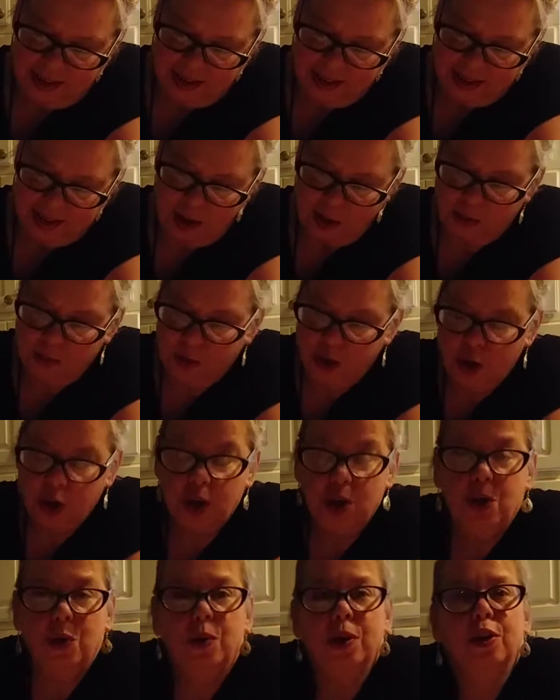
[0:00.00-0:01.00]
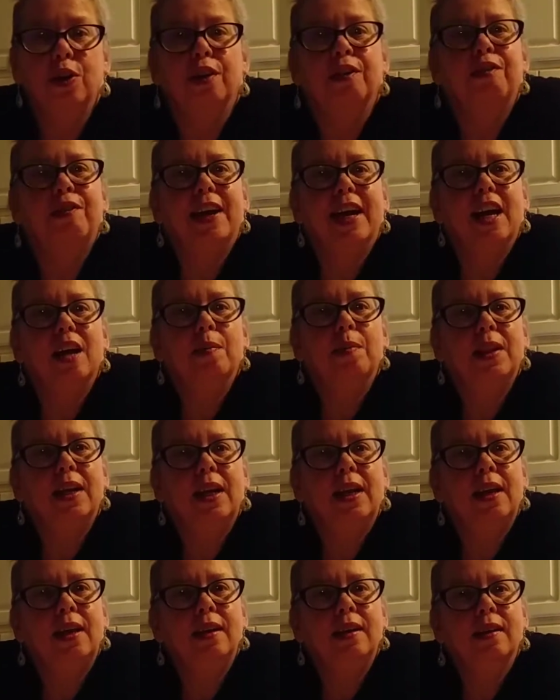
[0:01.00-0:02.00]
Something you and your
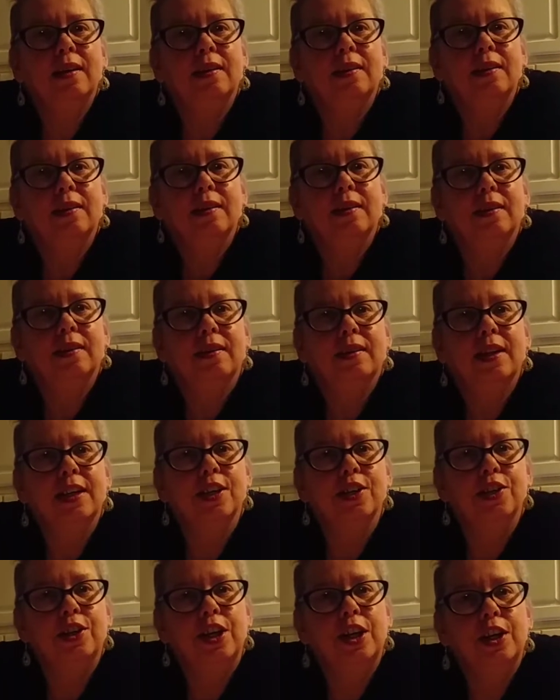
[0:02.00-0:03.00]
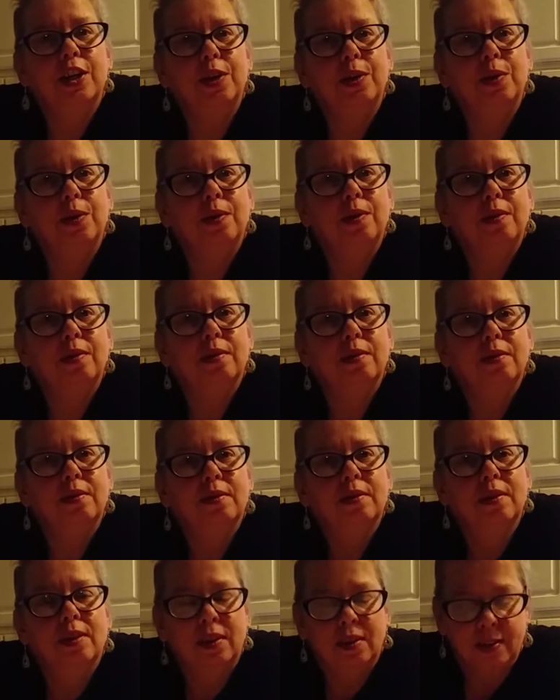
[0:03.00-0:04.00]
family can do.
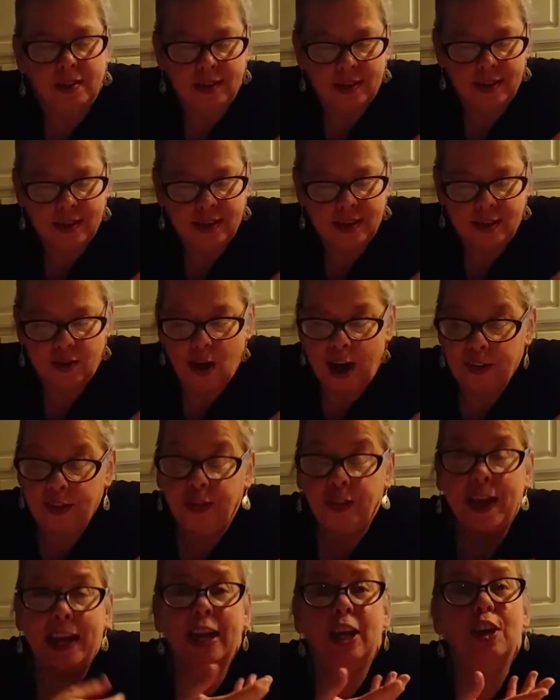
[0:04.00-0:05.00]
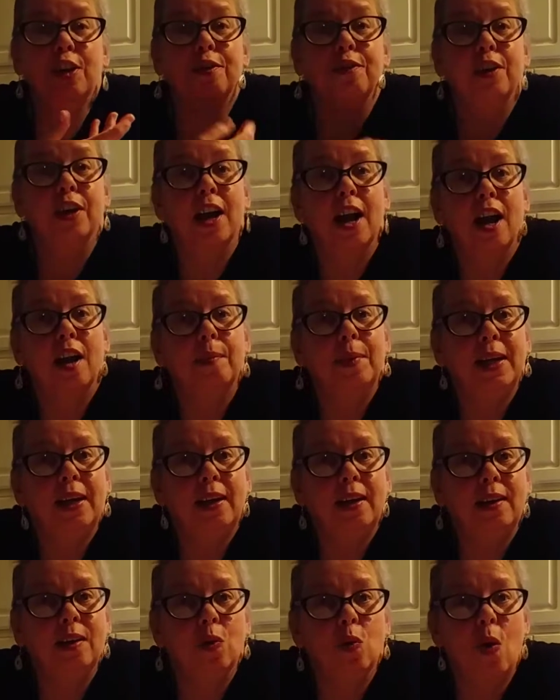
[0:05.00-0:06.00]
So I thank you for
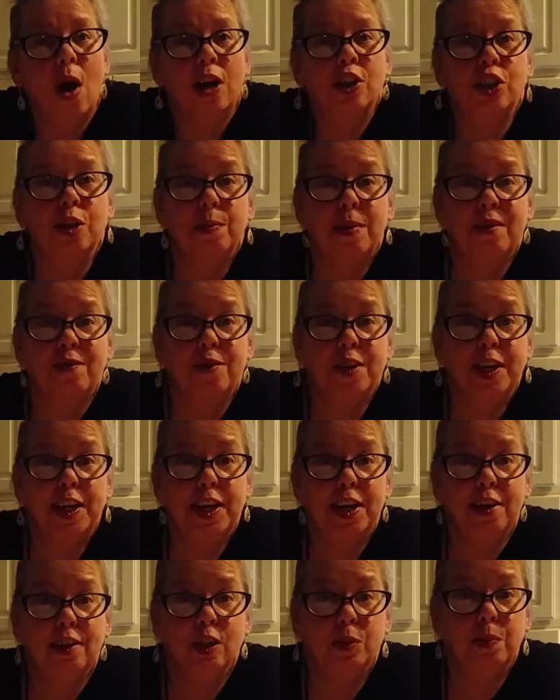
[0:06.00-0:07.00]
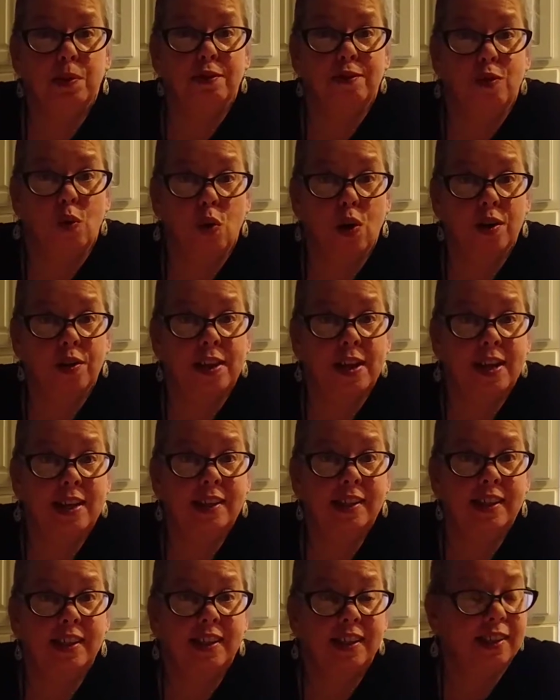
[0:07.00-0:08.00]
coming and watching my videos before
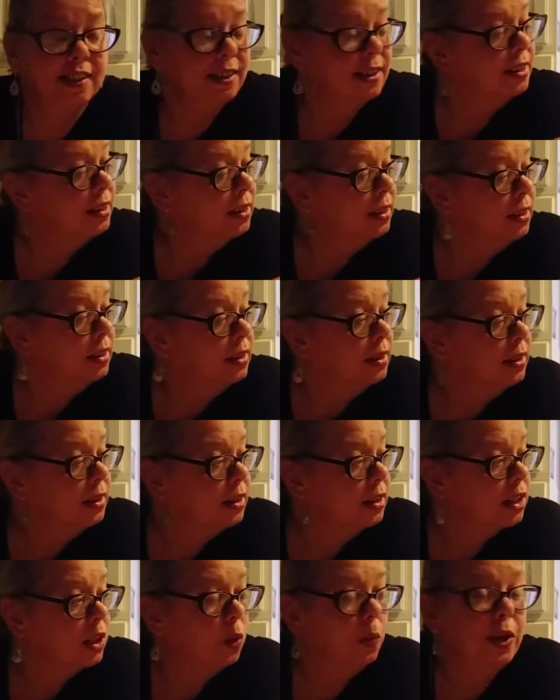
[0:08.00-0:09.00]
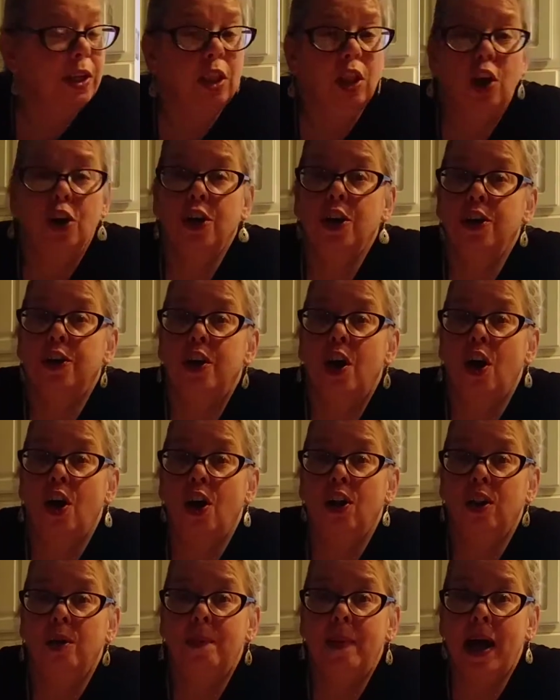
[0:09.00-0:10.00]
this. So we learned
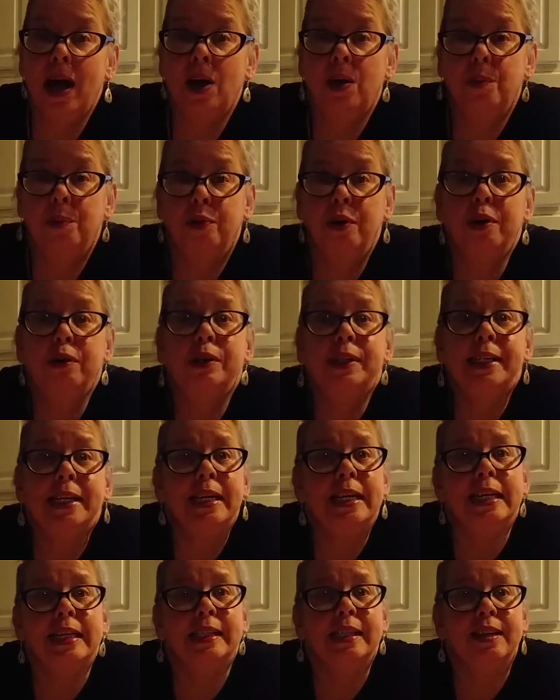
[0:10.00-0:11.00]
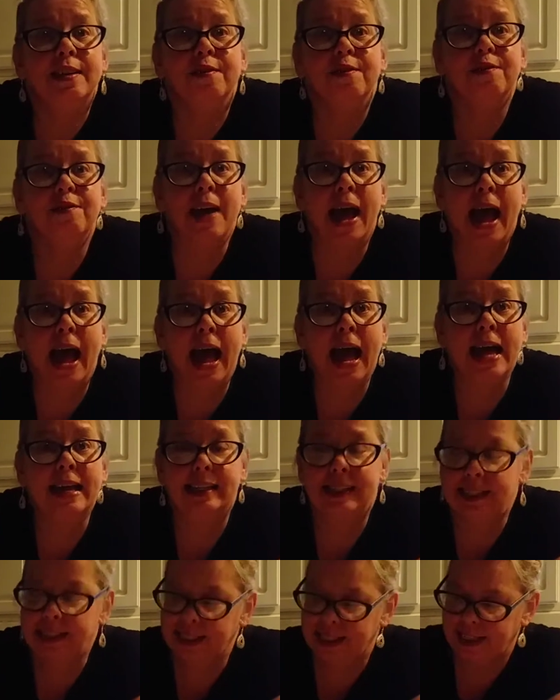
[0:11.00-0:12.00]
all about proteins and
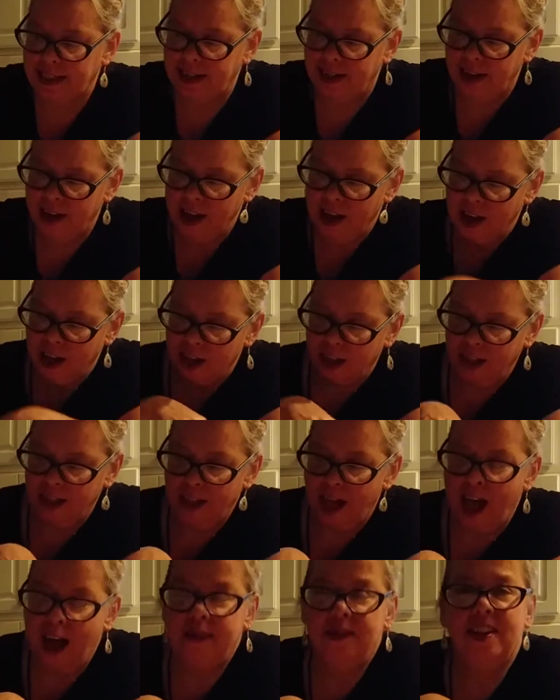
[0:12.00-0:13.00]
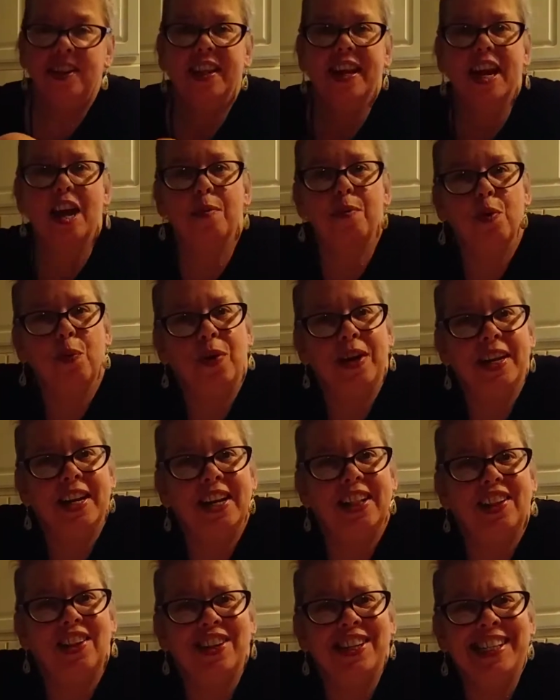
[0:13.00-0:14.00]
fats and lava lamp, and we did a
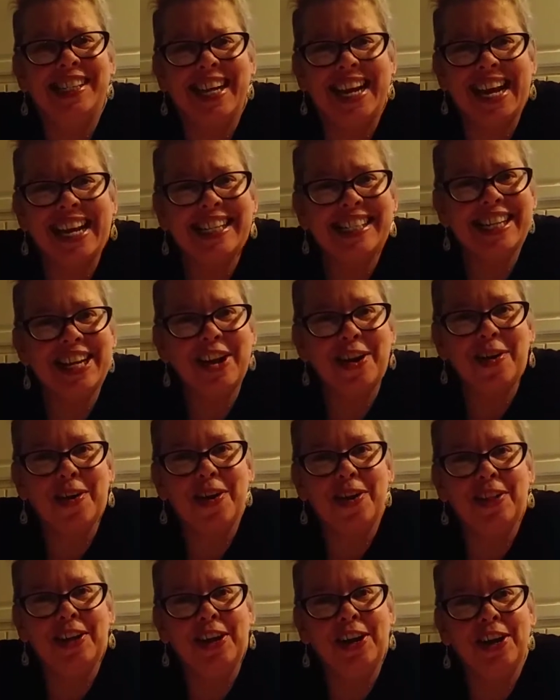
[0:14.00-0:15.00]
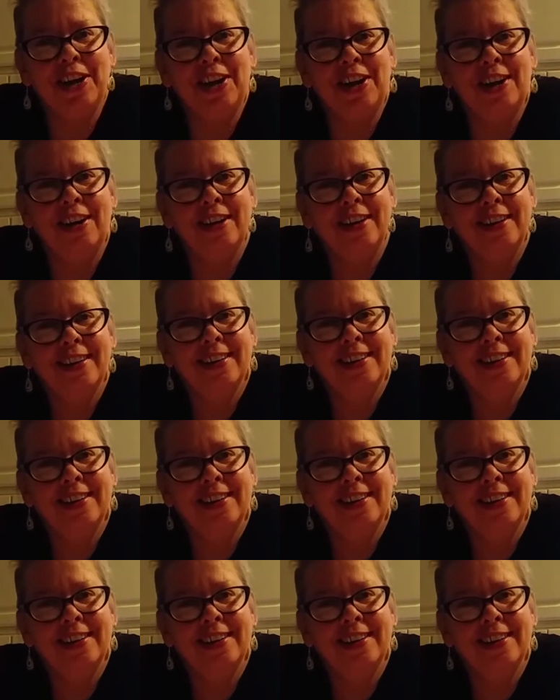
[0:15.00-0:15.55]
little dancing earlier.